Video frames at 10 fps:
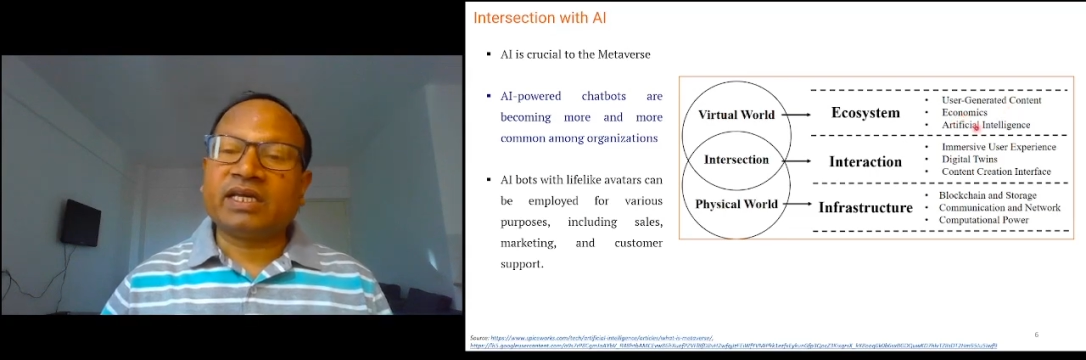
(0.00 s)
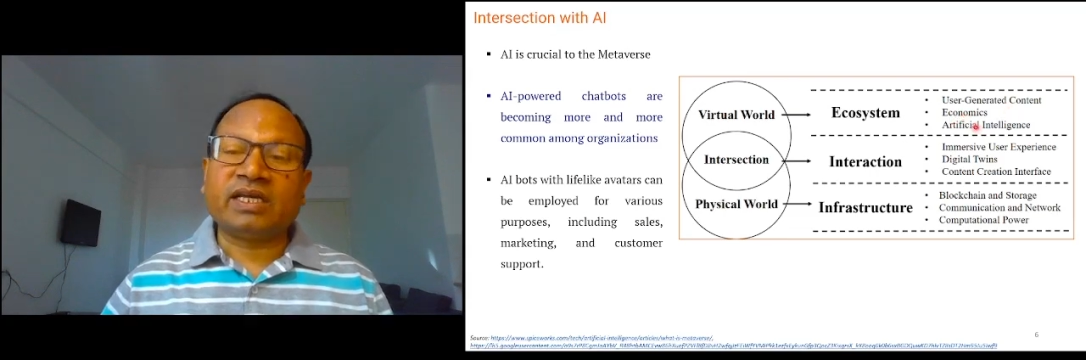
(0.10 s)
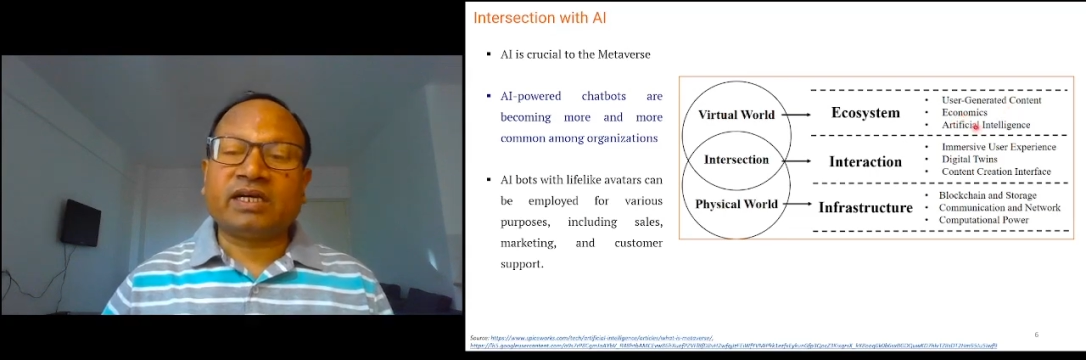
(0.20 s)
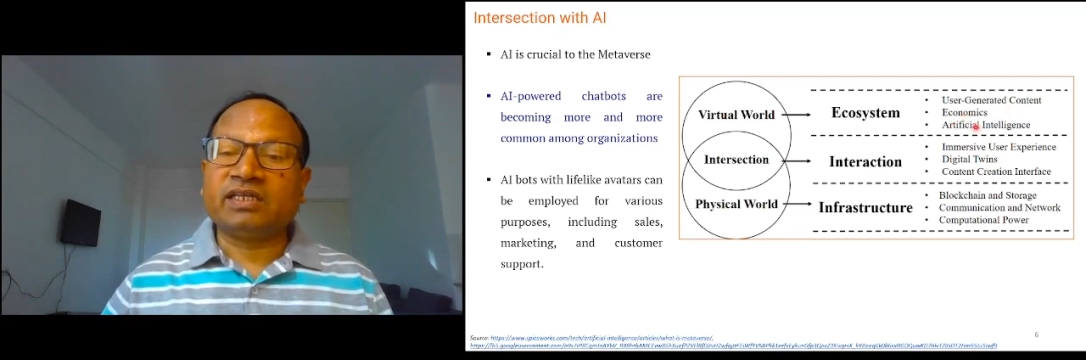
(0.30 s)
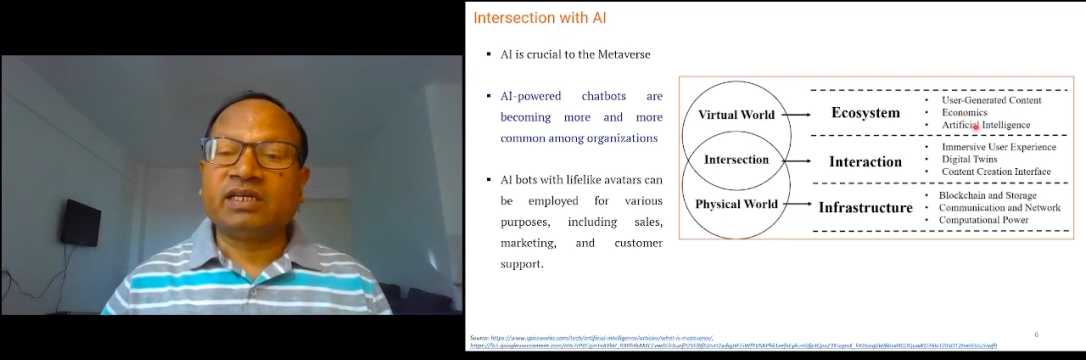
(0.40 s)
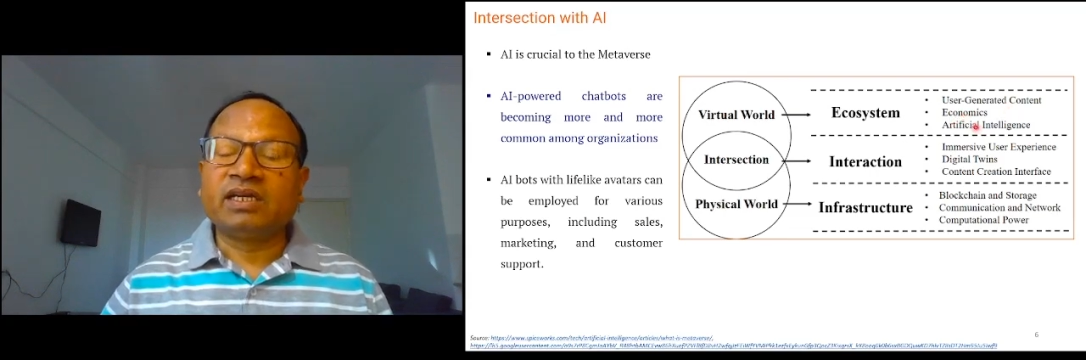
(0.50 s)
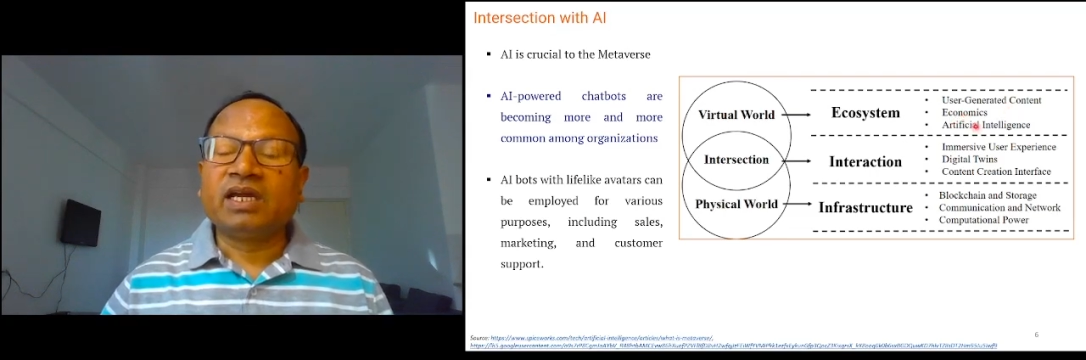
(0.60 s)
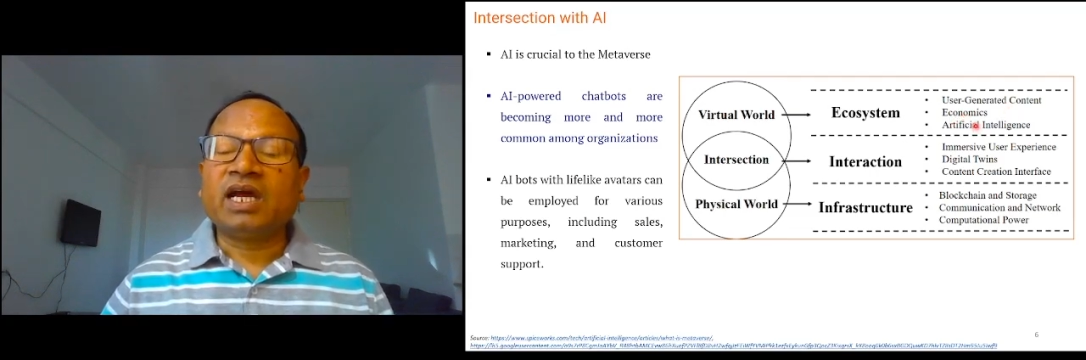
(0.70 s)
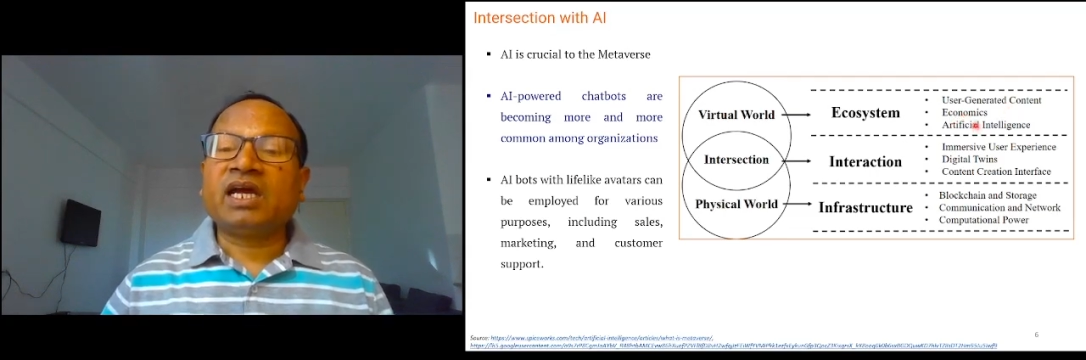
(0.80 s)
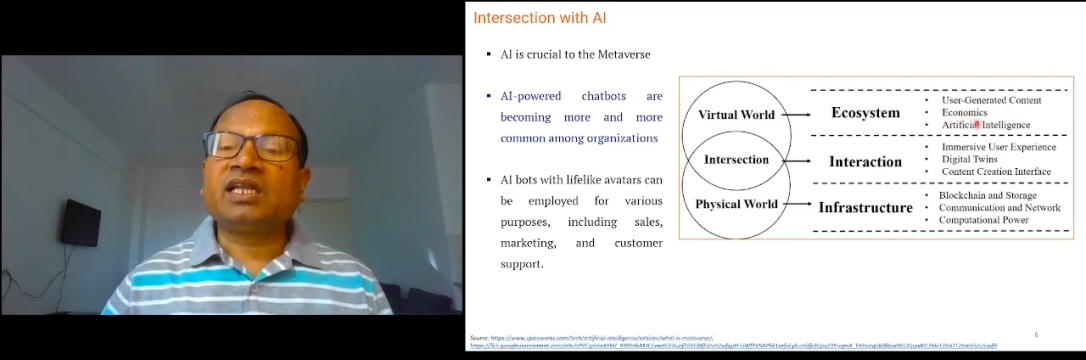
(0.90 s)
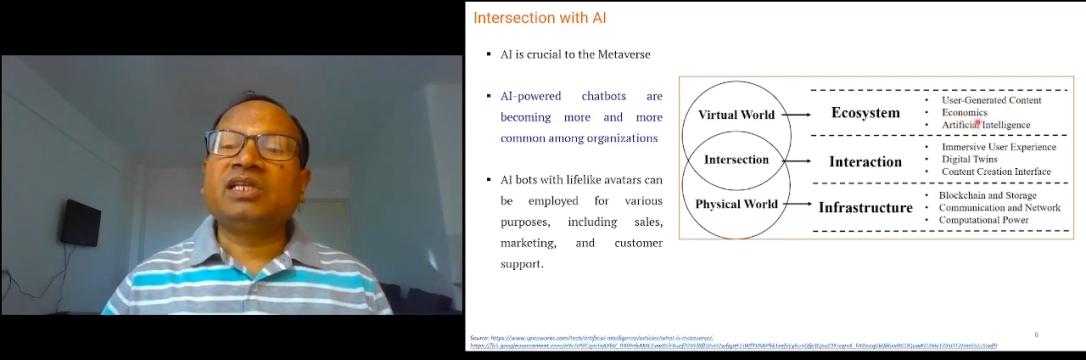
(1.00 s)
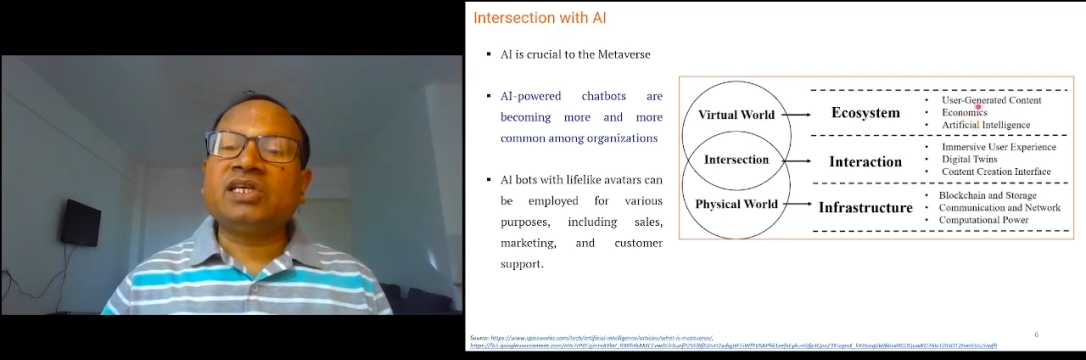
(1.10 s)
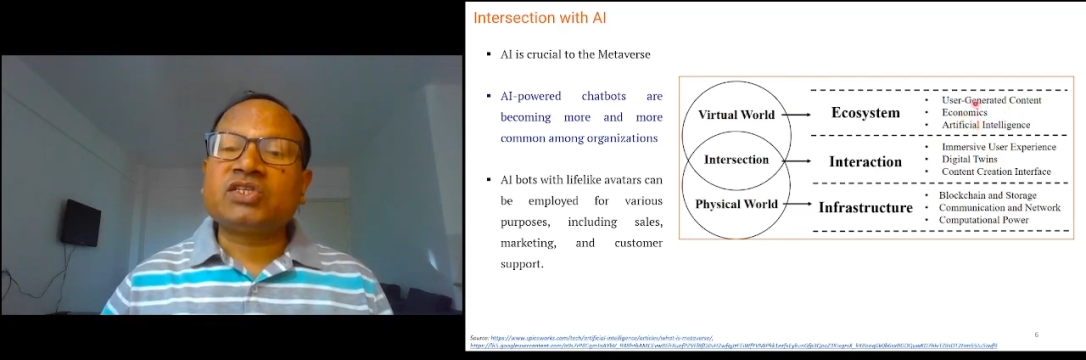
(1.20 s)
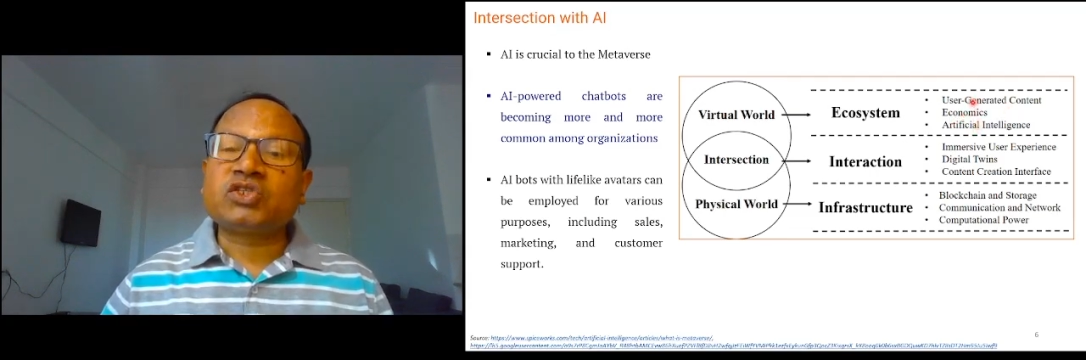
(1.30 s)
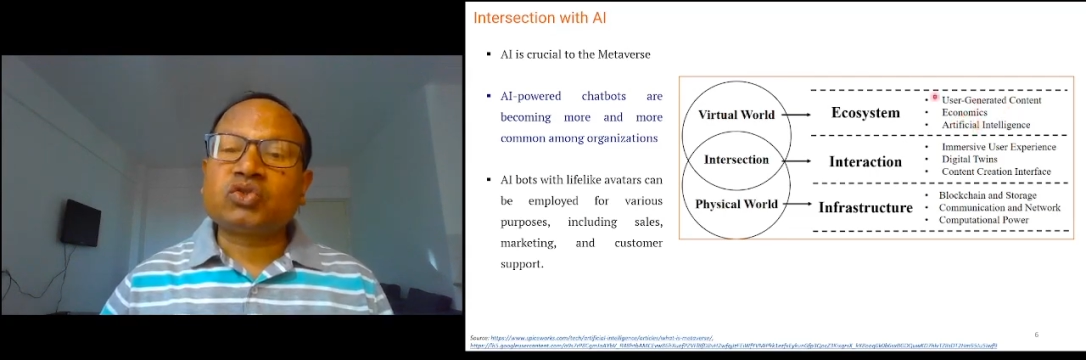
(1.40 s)
AI. And
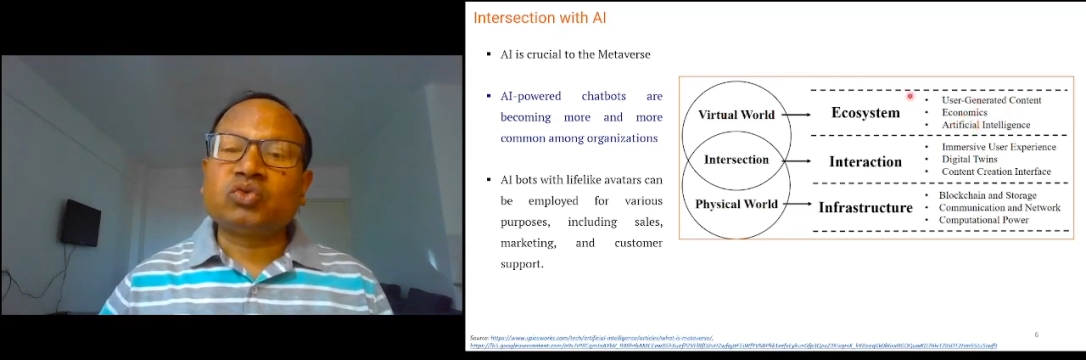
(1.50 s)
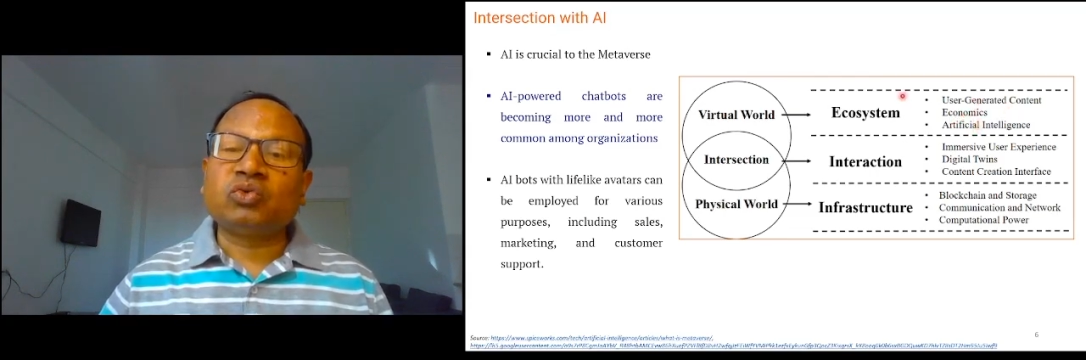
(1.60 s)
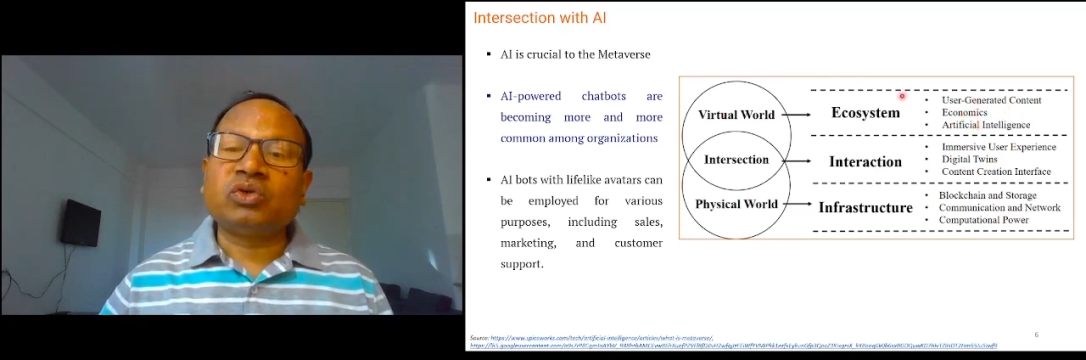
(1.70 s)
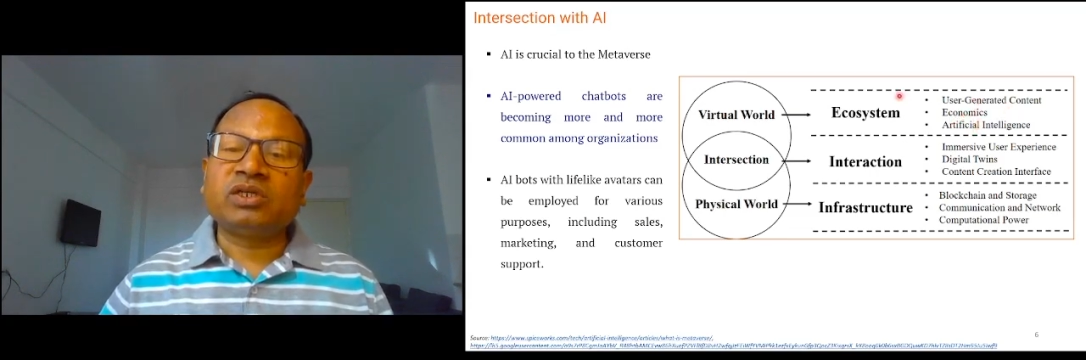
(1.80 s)
these two